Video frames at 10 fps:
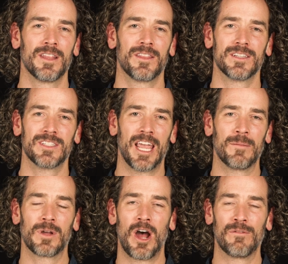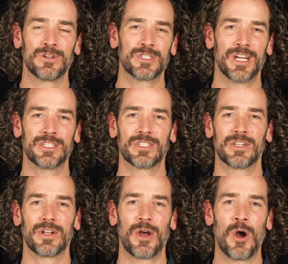the same
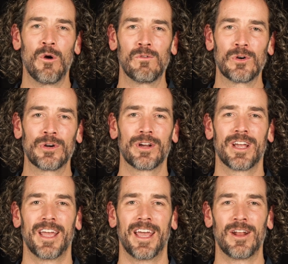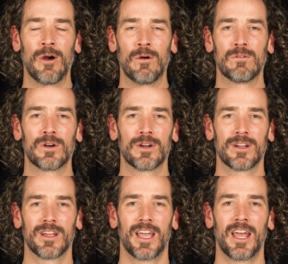conversation over and over
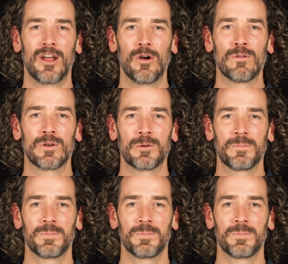and over.